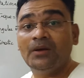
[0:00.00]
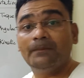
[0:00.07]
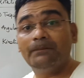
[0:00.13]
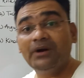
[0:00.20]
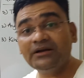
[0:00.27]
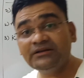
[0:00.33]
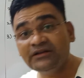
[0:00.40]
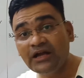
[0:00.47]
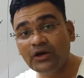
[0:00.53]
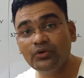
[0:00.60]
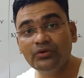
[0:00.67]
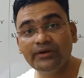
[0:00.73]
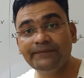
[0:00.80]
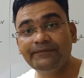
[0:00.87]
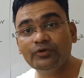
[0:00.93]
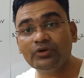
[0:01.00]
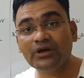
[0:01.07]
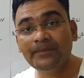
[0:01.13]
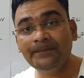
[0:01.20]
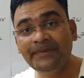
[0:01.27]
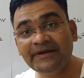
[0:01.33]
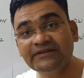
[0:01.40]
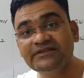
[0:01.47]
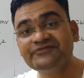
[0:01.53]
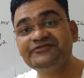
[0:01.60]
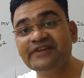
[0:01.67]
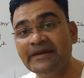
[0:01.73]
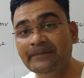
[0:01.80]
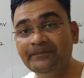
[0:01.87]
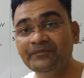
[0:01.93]
But now if you compare the
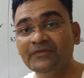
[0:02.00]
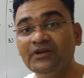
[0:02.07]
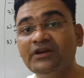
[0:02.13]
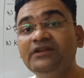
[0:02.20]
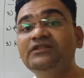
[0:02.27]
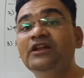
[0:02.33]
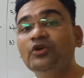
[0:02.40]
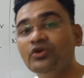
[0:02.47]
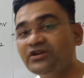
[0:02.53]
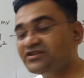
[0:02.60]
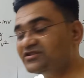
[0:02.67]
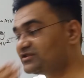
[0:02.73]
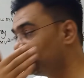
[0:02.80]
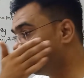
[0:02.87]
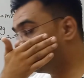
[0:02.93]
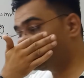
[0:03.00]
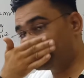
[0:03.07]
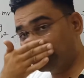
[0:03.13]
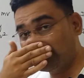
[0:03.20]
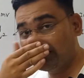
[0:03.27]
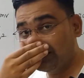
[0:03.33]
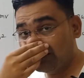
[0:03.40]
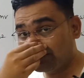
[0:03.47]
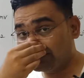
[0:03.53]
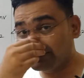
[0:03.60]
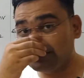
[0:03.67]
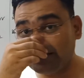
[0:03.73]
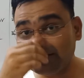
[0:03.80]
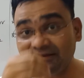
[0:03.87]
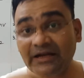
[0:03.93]
same in the rotational motion,
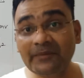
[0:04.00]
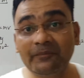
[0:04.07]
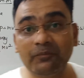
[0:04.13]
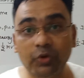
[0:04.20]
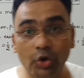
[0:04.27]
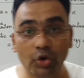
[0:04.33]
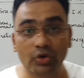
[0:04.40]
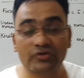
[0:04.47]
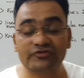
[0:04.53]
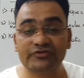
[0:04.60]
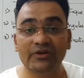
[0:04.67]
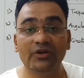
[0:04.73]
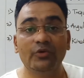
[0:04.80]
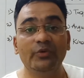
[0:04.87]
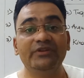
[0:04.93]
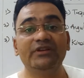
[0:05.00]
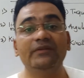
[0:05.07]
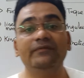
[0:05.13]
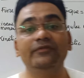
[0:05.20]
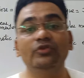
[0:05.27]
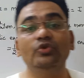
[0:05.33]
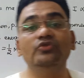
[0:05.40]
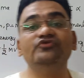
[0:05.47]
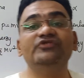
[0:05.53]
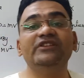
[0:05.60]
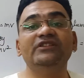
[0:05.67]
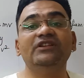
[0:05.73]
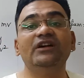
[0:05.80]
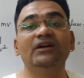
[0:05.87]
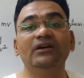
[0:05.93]
then that force which is used in
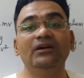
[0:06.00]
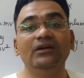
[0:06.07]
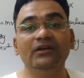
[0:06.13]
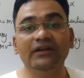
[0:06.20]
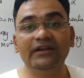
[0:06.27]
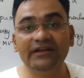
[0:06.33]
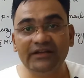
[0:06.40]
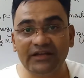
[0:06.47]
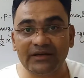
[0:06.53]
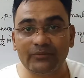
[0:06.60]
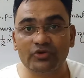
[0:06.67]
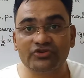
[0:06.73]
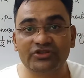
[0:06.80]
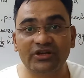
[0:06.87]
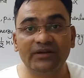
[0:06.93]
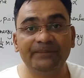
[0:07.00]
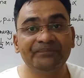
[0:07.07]
the linear motion